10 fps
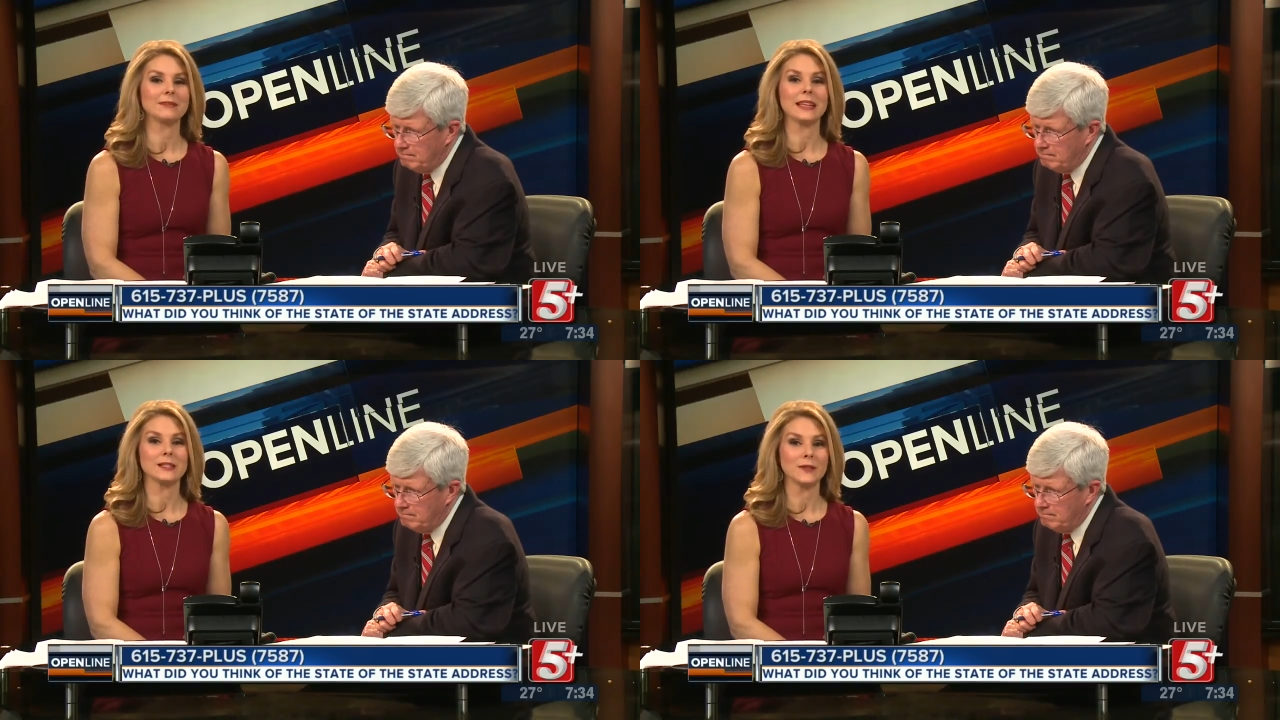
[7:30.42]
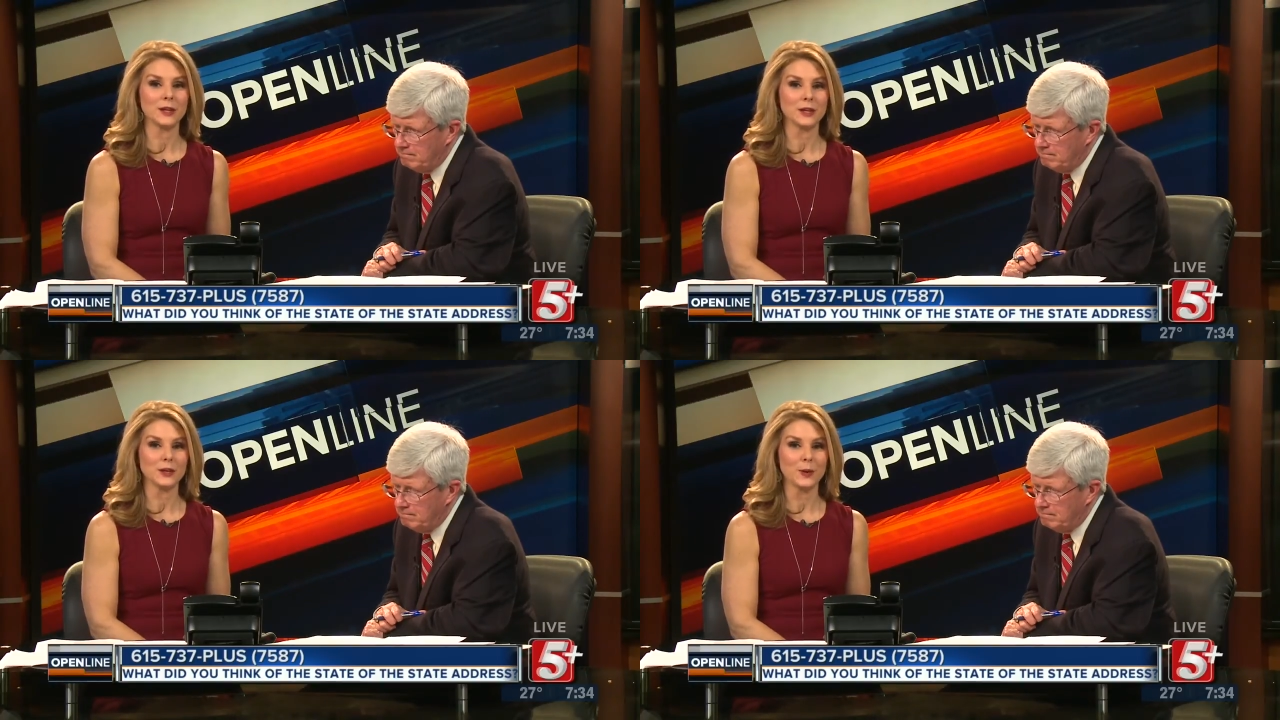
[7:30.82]
Speaker 1: That's a
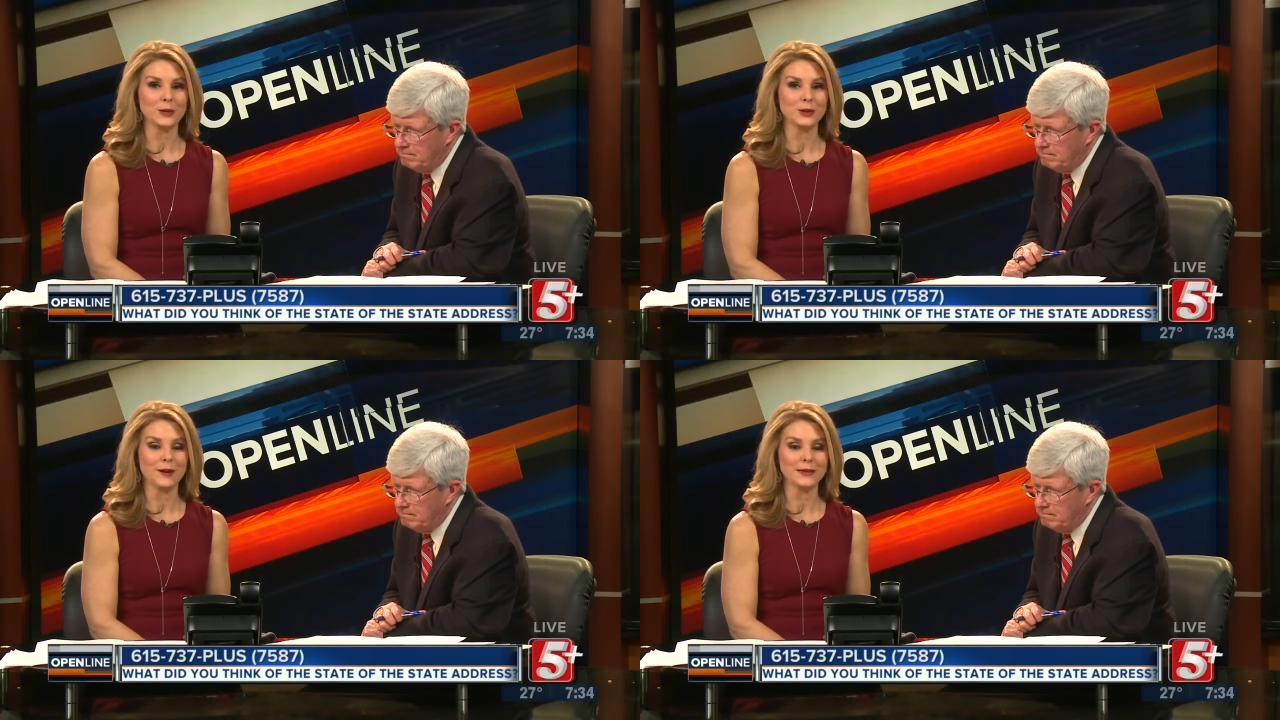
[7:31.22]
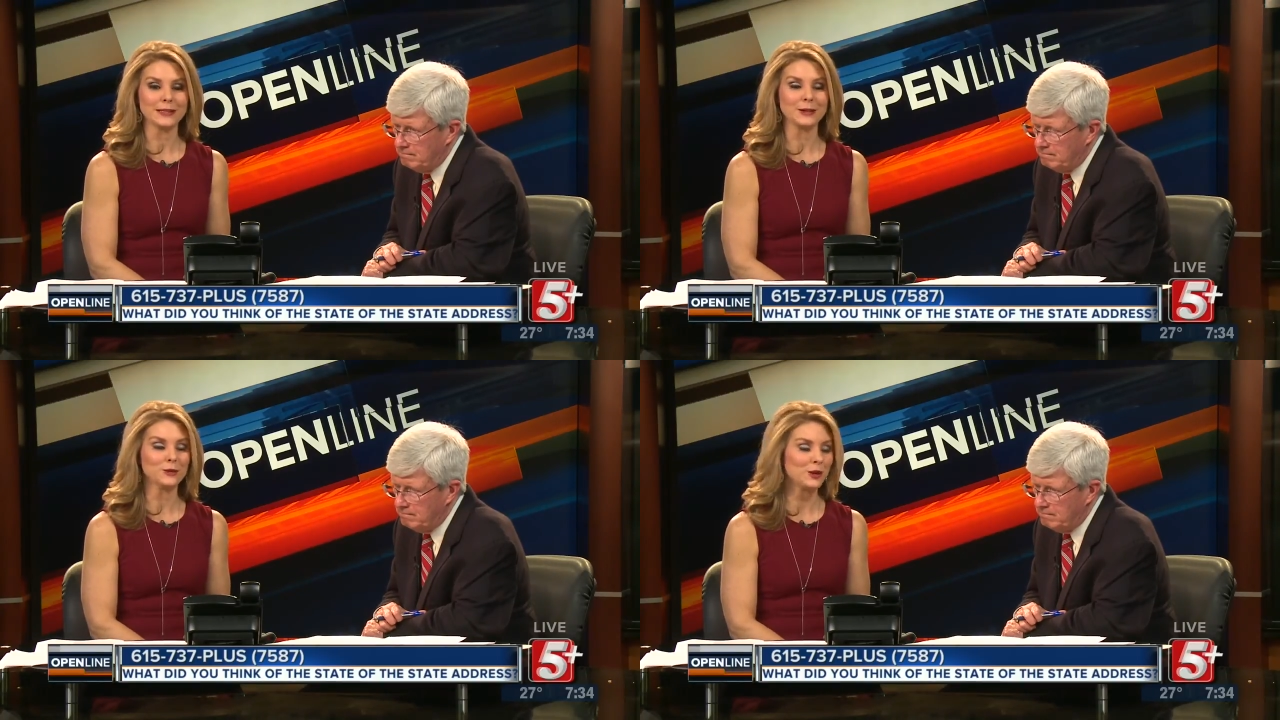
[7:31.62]
very good question.
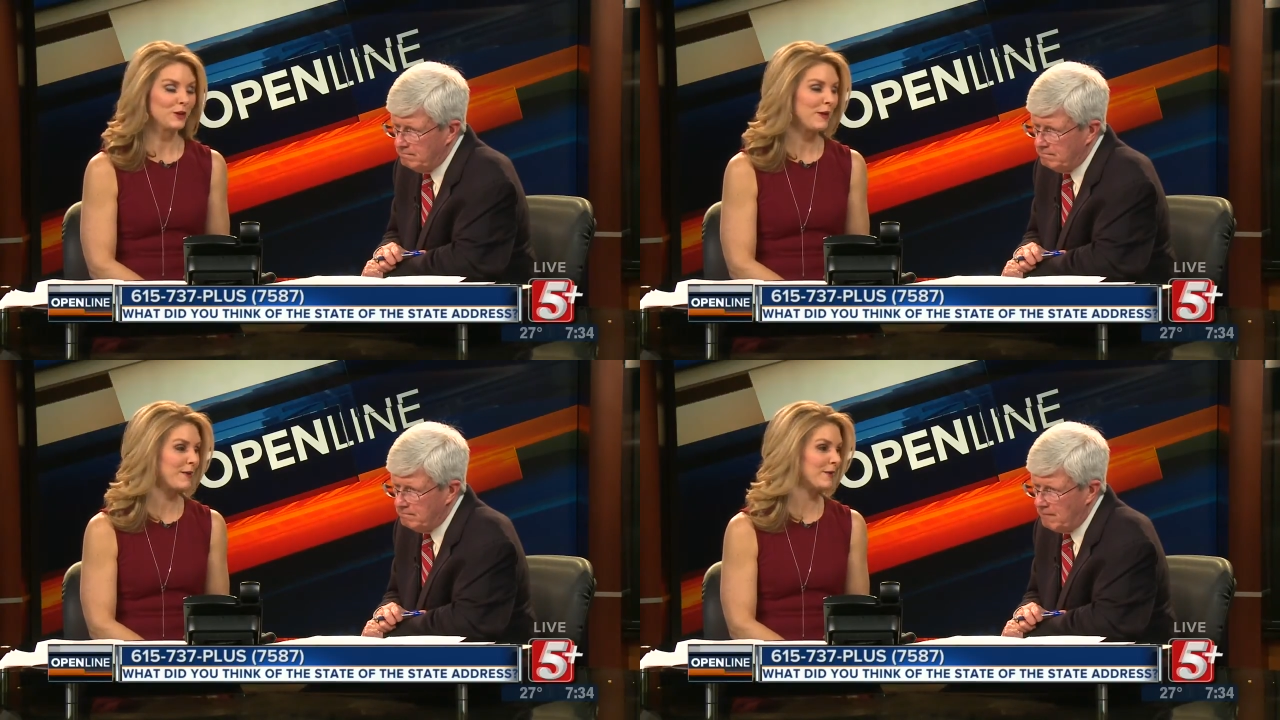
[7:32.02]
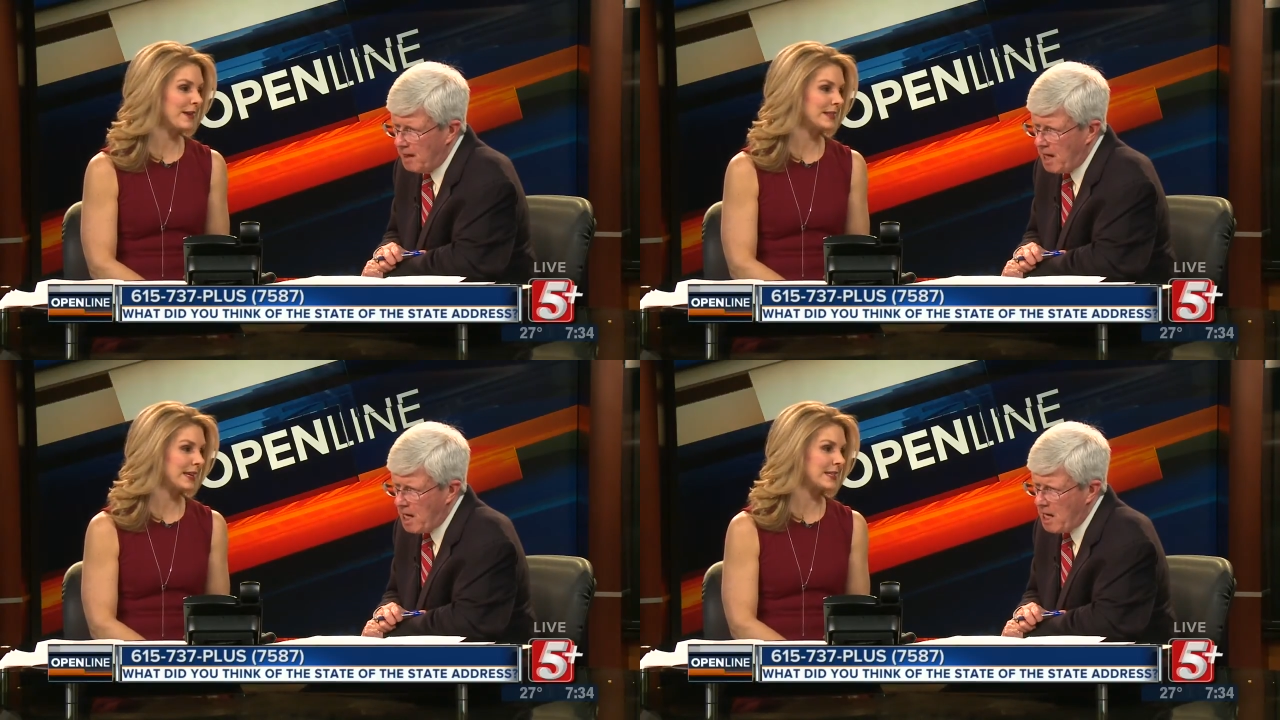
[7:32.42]
Obviously, News Channel 5
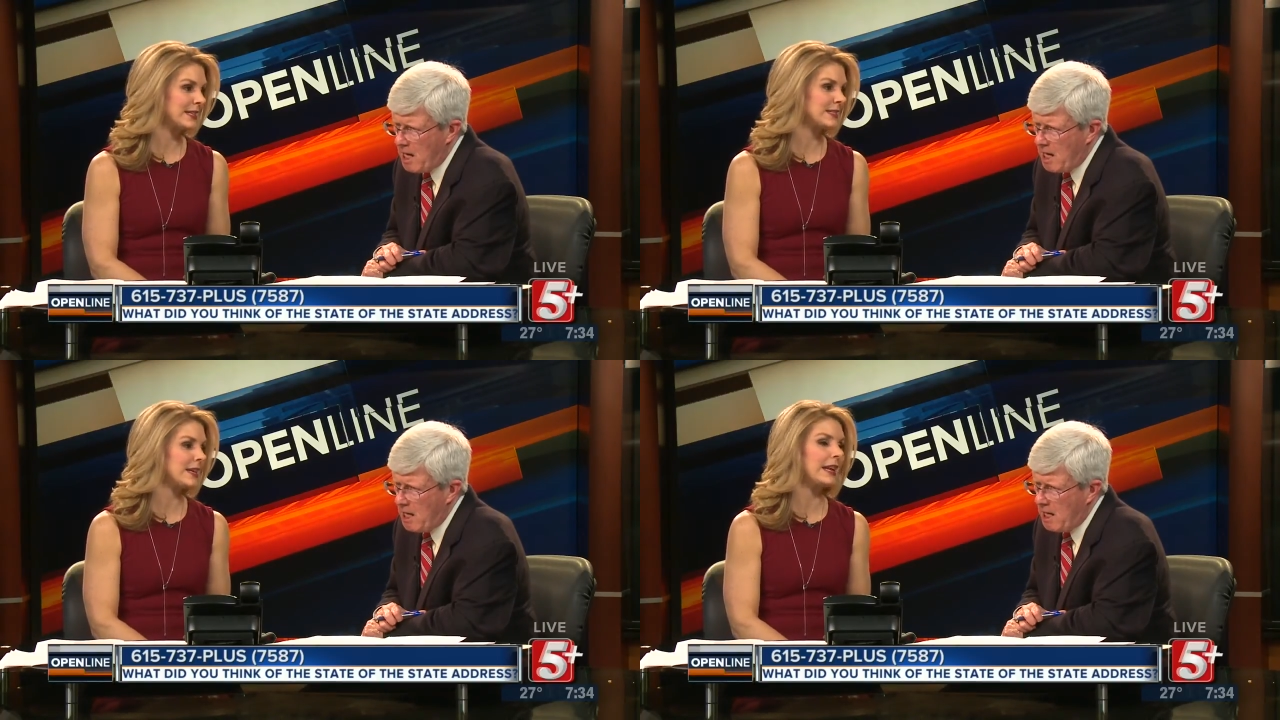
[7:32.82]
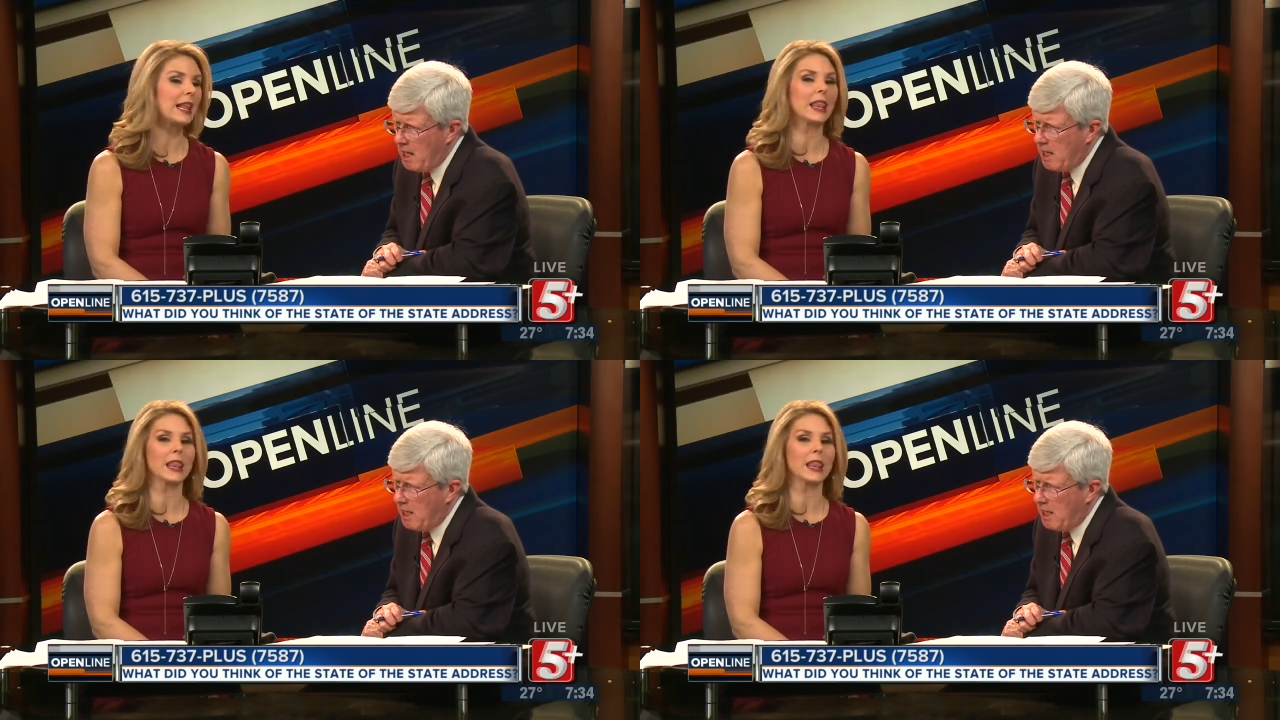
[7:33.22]
Investigates has done a